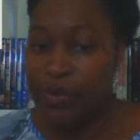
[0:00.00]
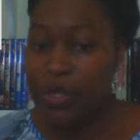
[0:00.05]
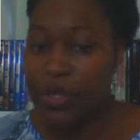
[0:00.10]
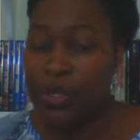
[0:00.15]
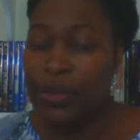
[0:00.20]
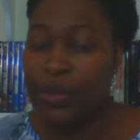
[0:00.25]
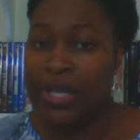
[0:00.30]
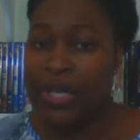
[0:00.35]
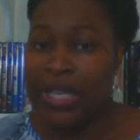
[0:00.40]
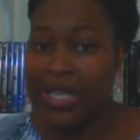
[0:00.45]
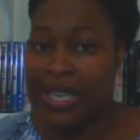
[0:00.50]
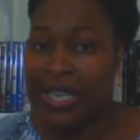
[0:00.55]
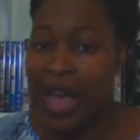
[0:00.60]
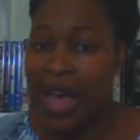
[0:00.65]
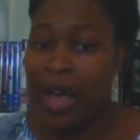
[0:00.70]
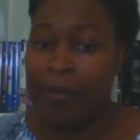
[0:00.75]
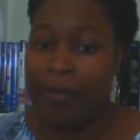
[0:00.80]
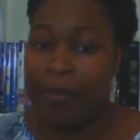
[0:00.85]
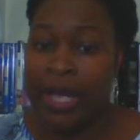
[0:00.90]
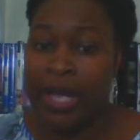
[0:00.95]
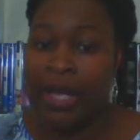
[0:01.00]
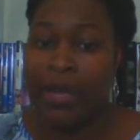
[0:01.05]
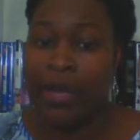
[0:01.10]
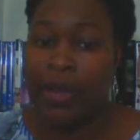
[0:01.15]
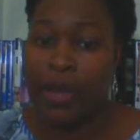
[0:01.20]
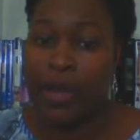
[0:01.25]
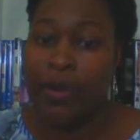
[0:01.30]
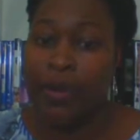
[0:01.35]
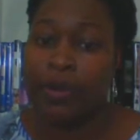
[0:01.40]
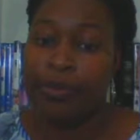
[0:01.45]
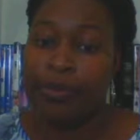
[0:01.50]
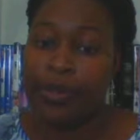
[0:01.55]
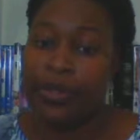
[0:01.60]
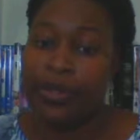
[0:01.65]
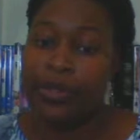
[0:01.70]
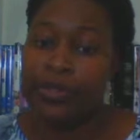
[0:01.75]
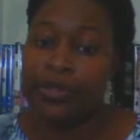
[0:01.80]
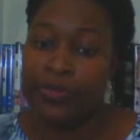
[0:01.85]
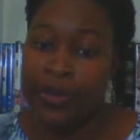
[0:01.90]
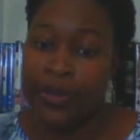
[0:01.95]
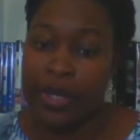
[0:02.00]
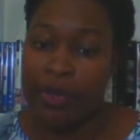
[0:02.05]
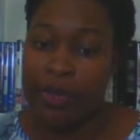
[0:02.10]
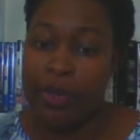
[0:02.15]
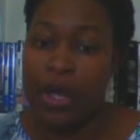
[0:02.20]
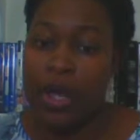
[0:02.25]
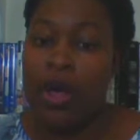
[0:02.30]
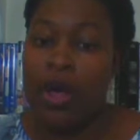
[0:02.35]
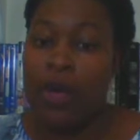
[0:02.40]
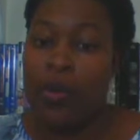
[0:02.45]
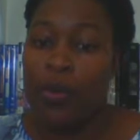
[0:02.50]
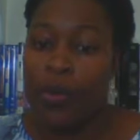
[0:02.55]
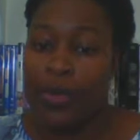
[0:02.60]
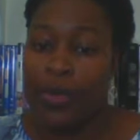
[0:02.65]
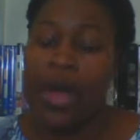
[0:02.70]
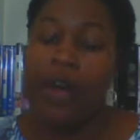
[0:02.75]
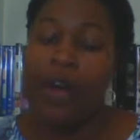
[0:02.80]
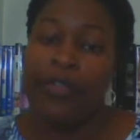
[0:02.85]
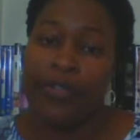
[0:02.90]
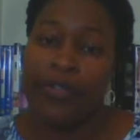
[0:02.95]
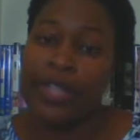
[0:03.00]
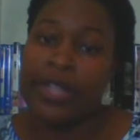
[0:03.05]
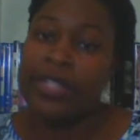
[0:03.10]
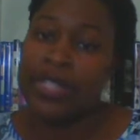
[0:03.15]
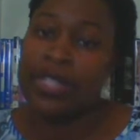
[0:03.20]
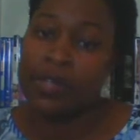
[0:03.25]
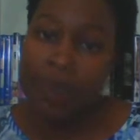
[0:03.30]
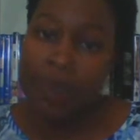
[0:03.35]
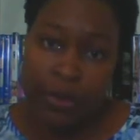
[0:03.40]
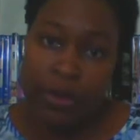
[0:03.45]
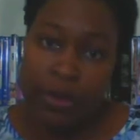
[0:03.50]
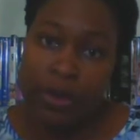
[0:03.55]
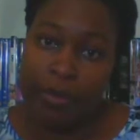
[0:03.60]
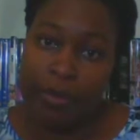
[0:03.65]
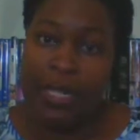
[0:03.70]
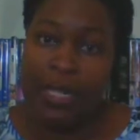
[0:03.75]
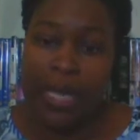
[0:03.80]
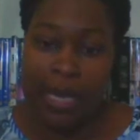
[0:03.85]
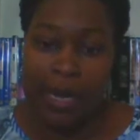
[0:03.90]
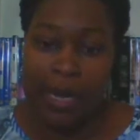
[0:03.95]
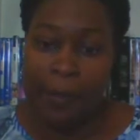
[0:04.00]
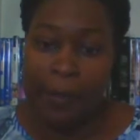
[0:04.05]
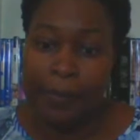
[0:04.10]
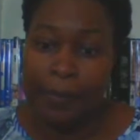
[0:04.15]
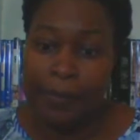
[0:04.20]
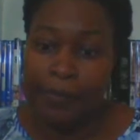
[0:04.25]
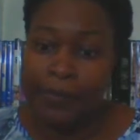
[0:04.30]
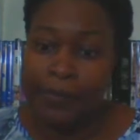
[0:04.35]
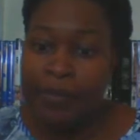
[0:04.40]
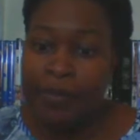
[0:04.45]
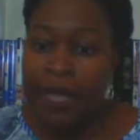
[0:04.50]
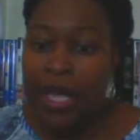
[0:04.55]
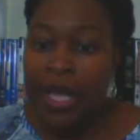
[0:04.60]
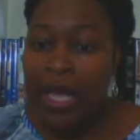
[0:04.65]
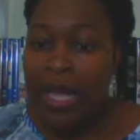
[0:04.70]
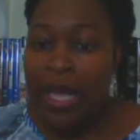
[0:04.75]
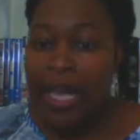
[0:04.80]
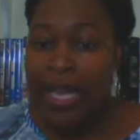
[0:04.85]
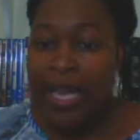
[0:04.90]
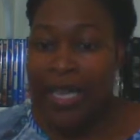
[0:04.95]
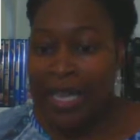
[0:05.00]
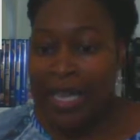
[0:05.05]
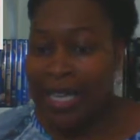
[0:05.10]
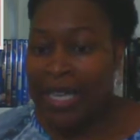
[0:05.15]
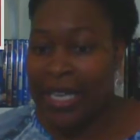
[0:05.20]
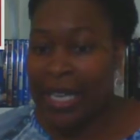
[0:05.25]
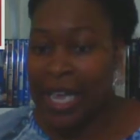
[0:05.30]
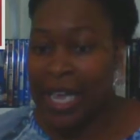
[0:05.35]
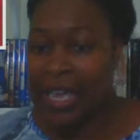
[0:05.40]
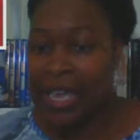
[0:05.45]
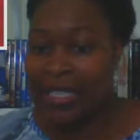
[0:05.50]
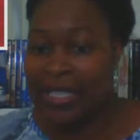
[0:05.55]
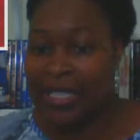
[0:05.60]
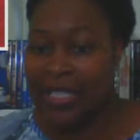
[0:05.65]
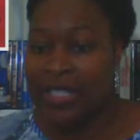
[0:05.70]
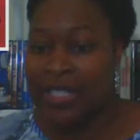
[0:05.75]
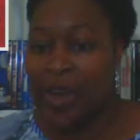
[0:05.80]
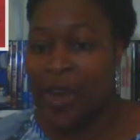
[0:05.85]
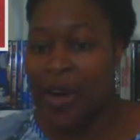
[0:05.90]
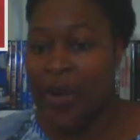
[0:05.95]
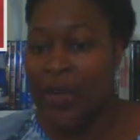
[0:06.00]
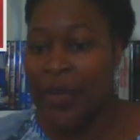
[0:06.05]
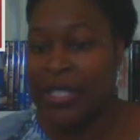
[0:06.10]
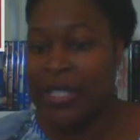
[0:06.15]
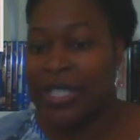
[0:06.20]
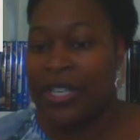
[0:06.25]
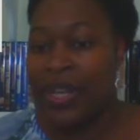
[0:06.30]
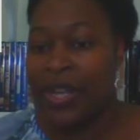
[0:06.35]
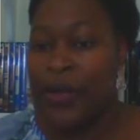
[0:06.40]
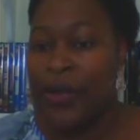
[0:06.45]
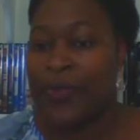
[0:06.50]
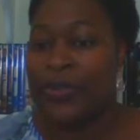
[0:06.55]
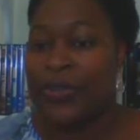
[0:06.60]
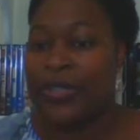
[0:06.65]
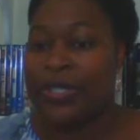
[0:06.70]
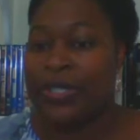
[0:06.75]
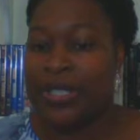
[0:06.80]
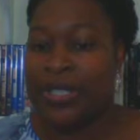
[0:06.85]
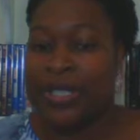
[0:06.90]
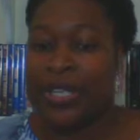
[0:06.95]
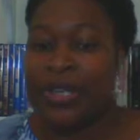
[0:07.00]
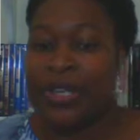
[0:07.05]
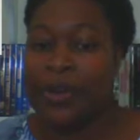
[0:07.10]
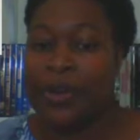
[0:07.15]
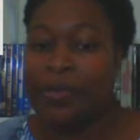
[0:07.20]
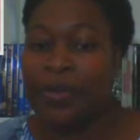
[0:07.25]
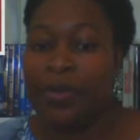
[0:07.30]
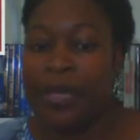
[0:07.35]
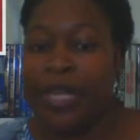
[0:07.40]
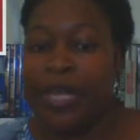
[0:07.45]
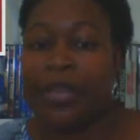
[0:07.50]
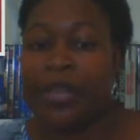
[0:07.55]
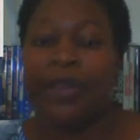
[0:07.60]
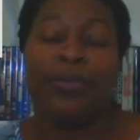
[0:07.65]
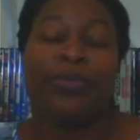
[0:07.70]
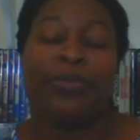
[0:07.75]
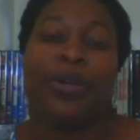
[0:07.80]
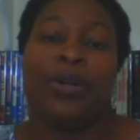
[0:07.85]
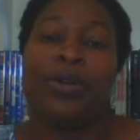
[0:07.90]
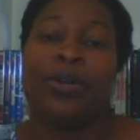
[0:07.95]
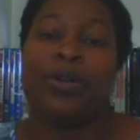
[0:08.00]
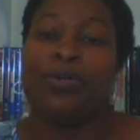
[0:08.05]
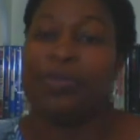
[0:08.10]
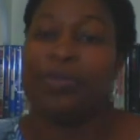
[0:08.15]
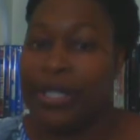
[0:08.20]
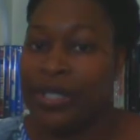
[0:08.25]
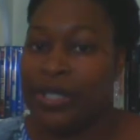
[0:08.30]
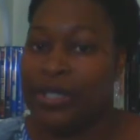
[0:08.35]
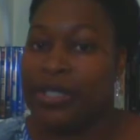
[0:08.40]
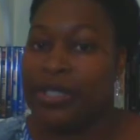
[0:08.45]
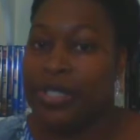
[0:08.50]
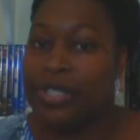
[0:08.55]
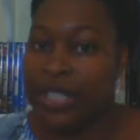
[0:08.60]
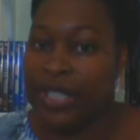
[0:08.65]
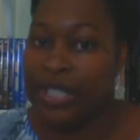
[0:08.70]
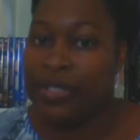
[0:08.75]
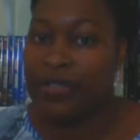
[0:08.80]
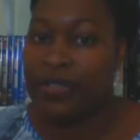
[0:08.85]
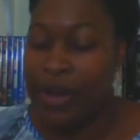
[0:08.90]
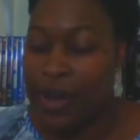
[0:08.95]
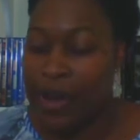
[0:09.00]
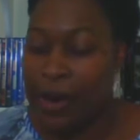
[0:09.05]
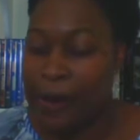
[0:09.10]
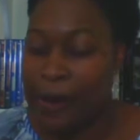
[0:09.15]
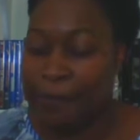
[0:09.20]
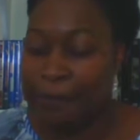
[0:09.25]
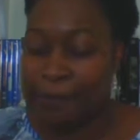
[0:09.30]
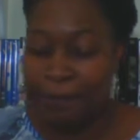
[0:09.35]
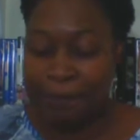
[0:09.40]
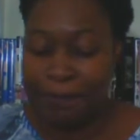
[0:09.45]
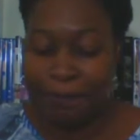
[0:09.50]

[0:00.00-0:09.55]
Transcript: you cannot make a Coen Brothers film without Frances McDormand in it. In any case, it's always a comfort to see her playing a role written just for her.